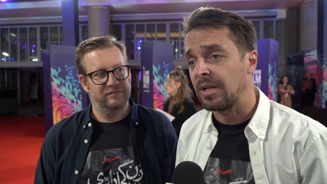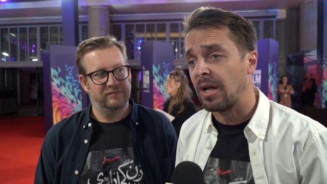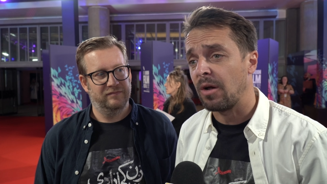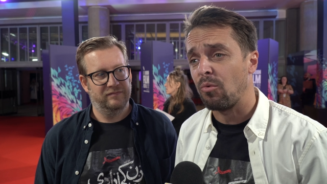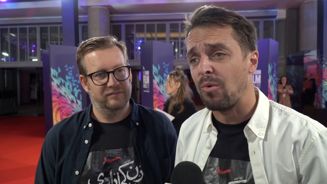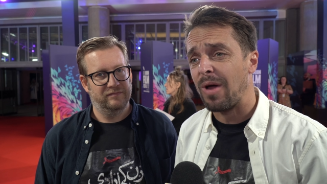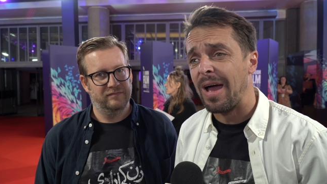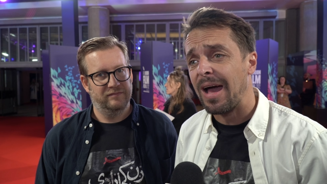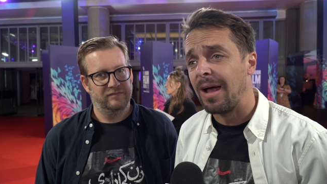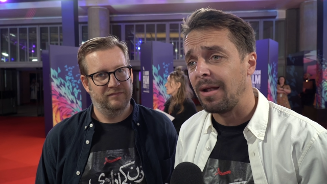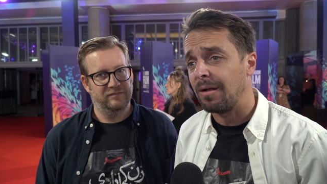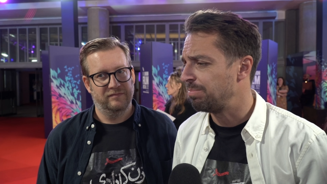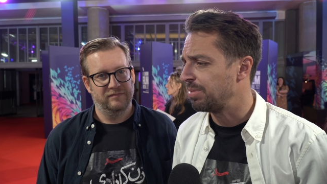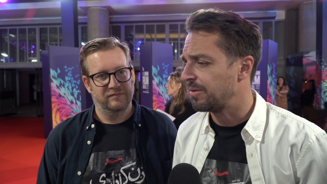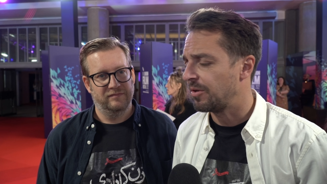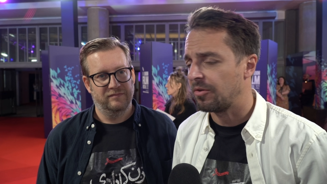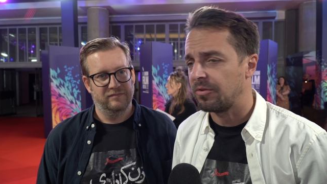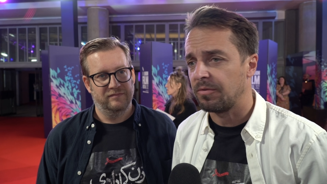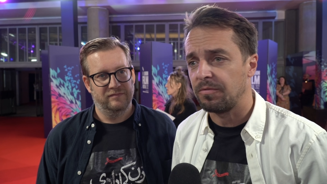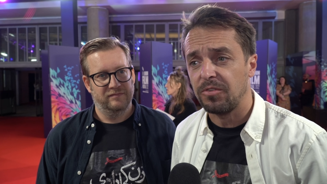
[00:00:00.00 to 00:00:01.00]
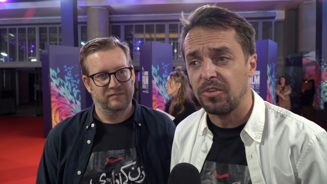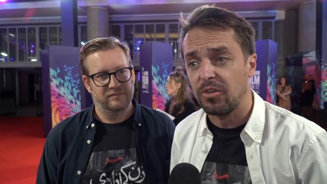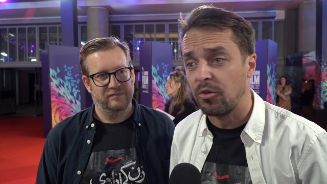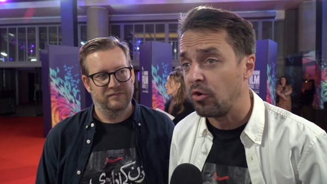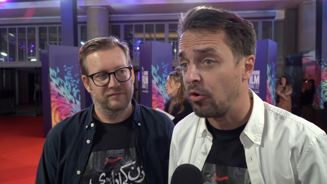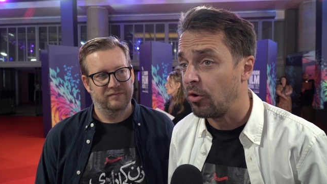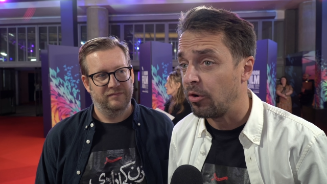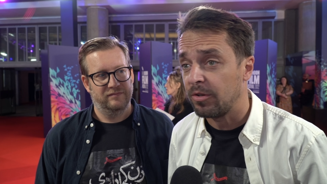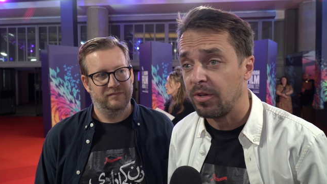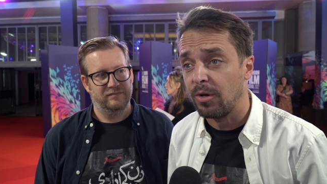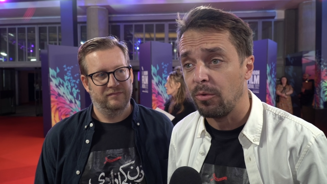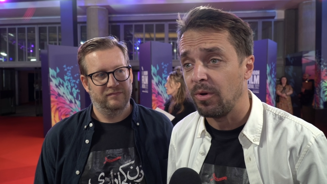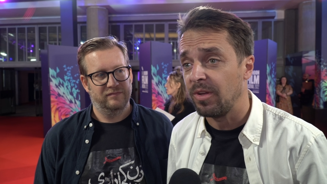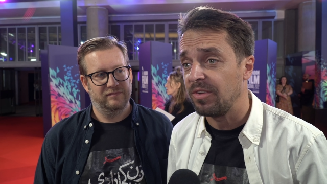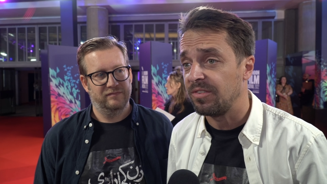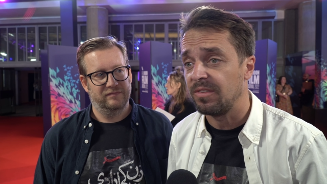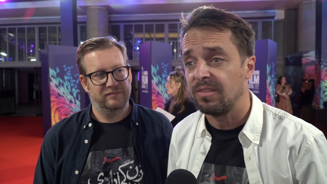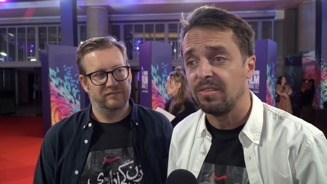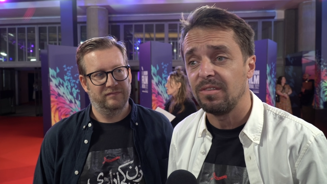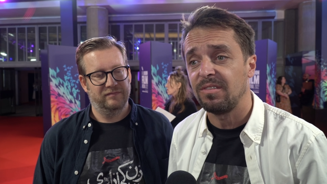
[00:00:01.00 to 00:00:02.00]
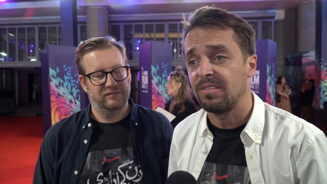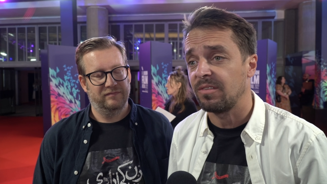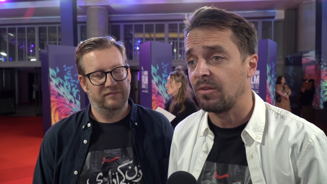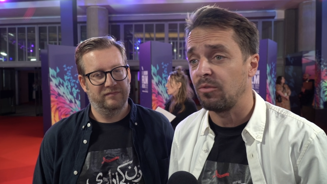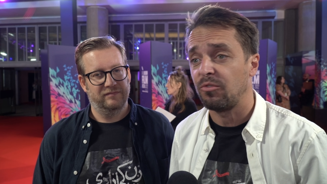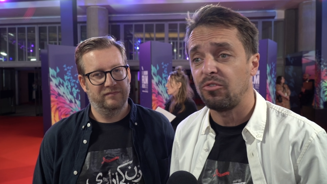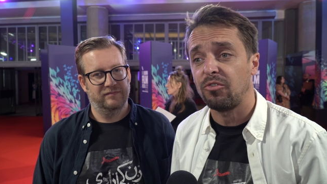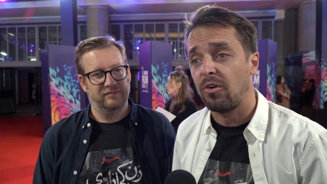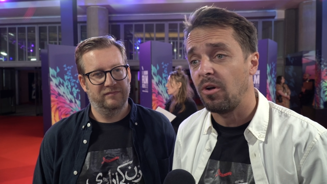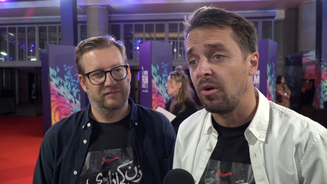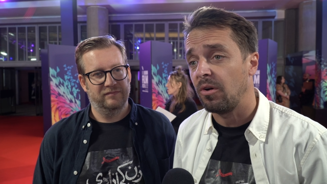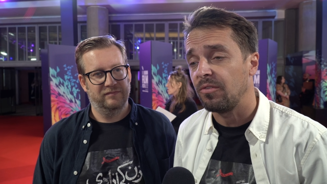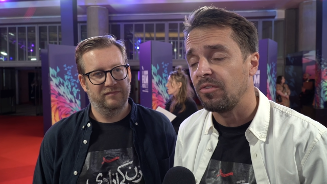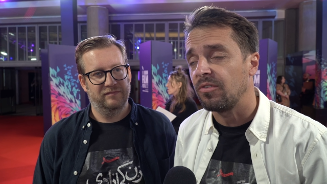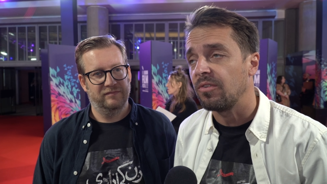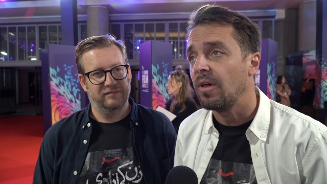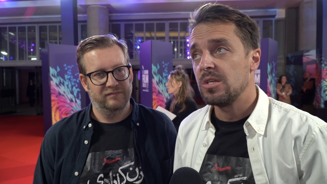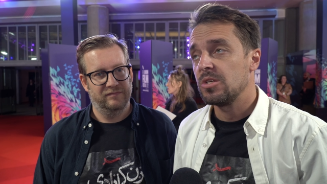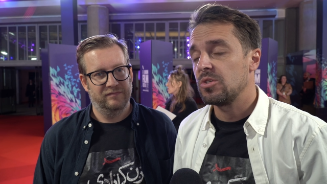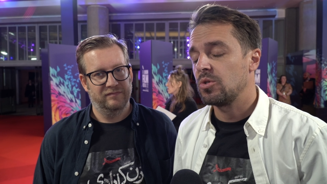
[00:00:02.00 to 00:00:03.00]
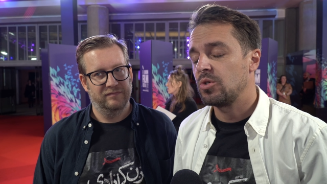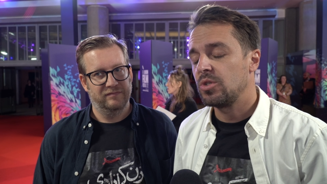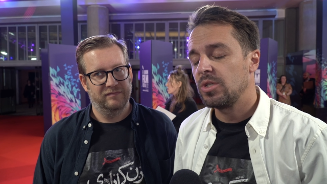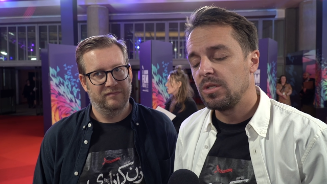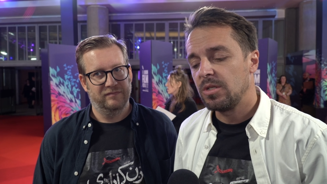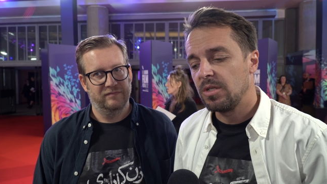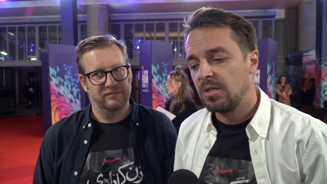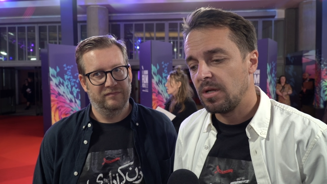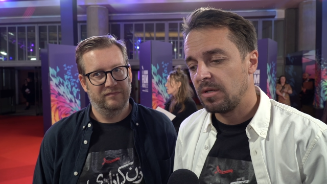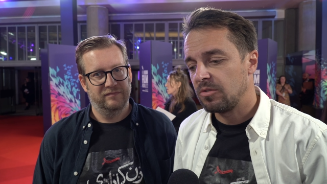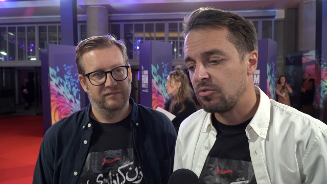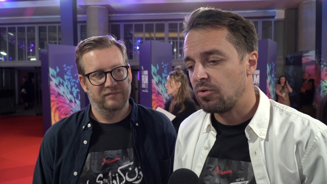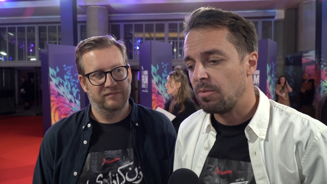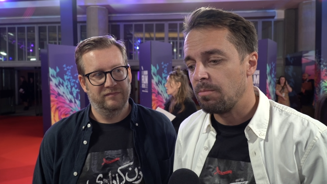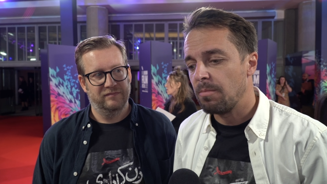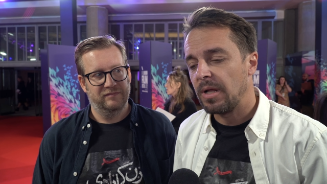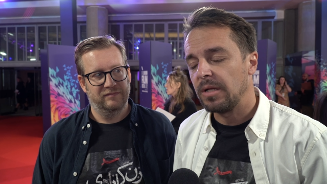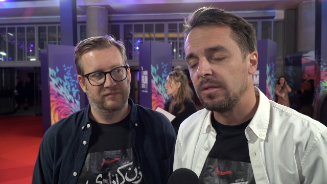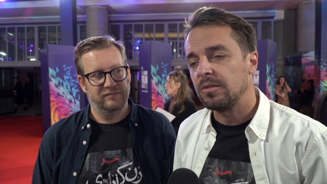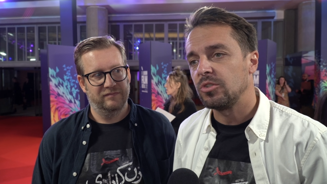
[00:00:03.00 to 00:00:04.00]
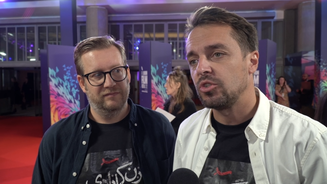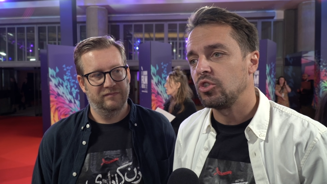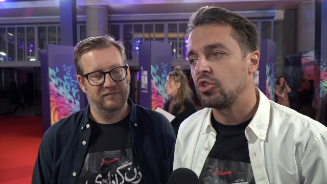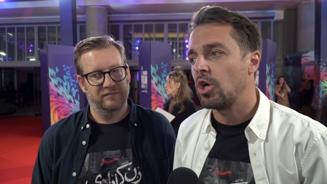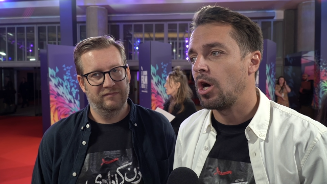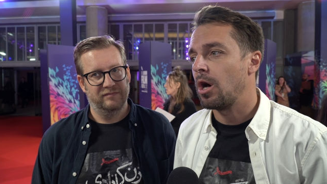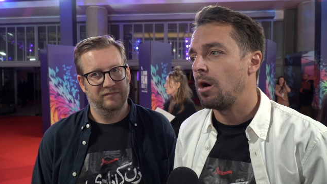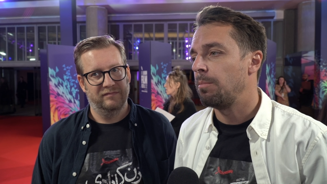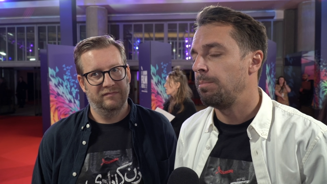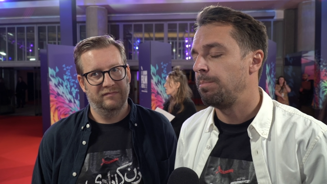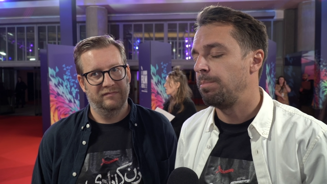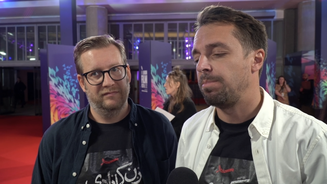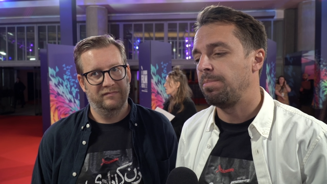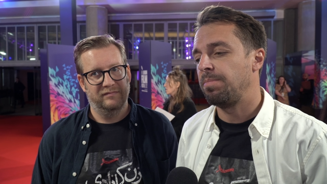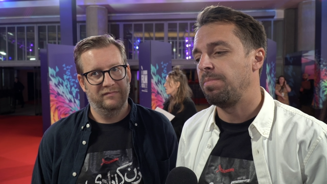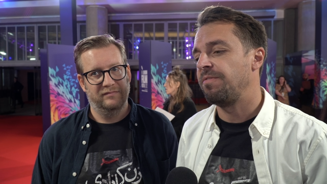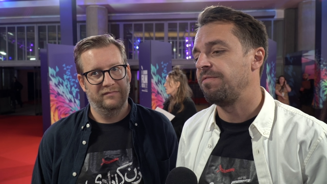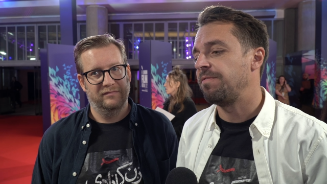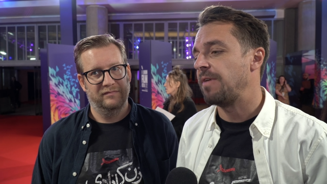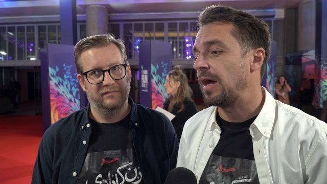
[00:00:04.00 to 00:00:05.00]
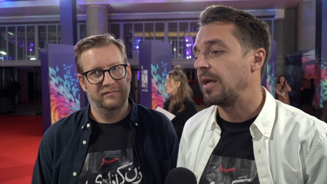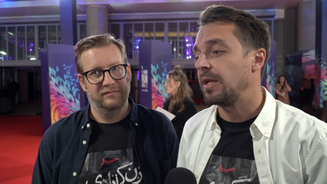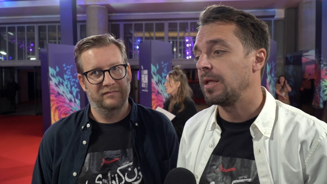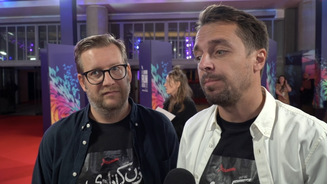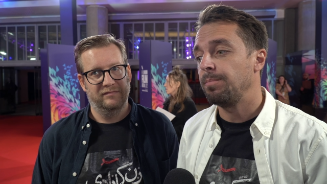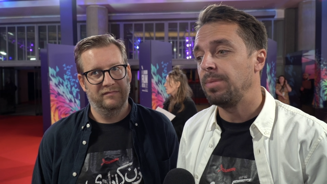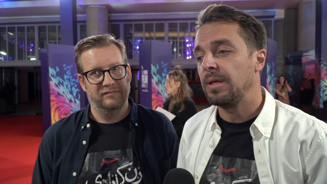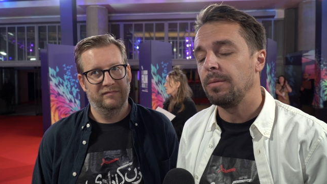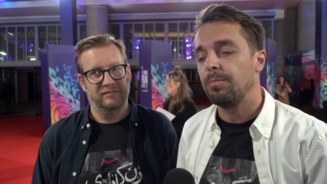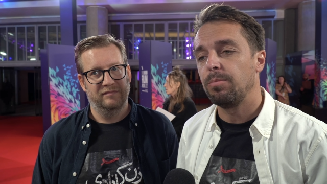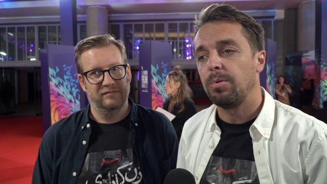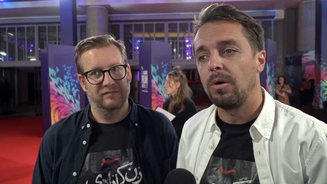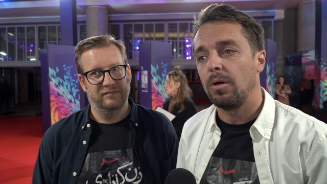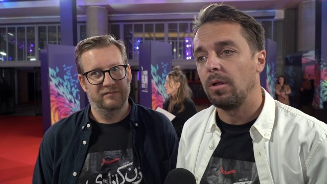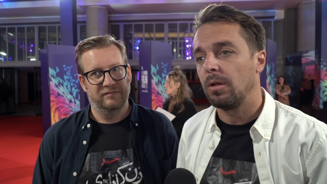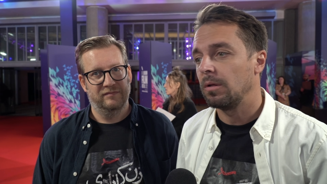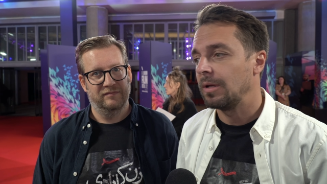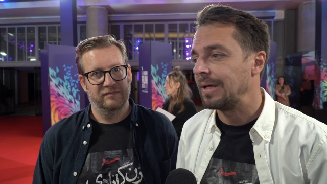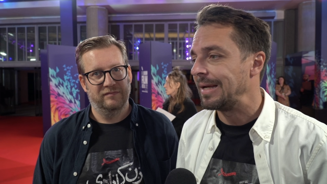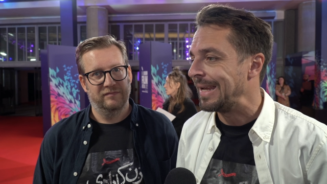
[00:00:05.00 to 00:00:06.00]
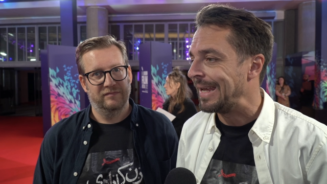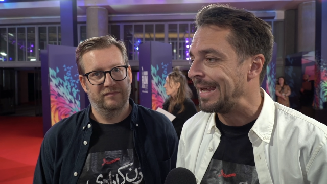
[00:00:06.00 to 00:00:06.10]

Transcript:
Speaker 1: in Iran because of security reasons, concerns. So she did a tremendous job finding people in